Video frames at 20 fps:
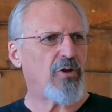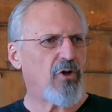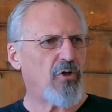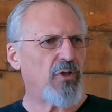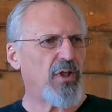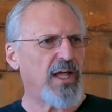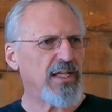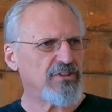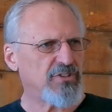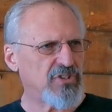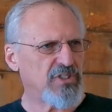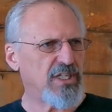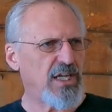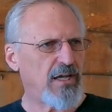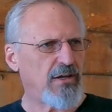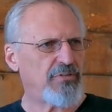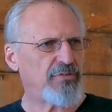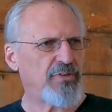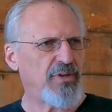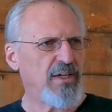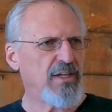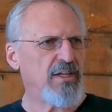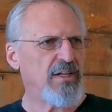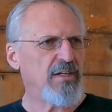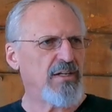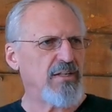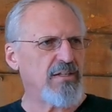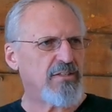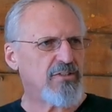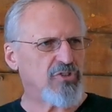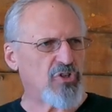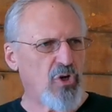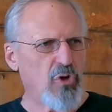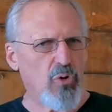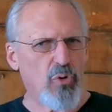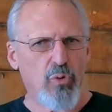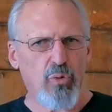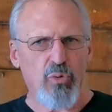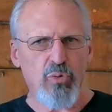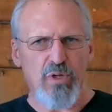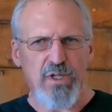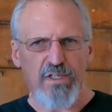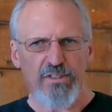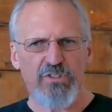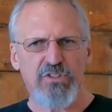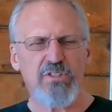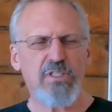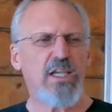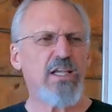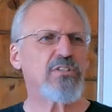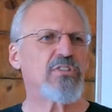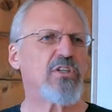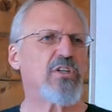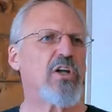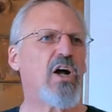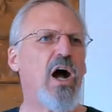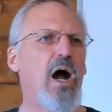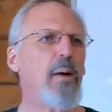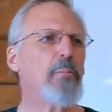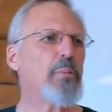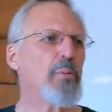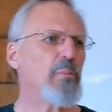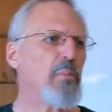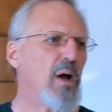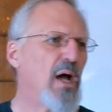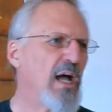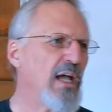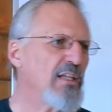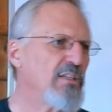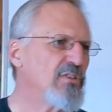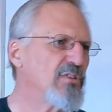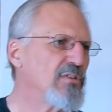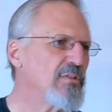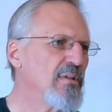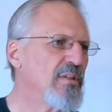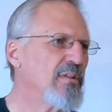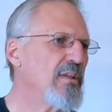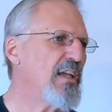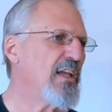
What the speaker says: and all that stuff. So it's a compromise.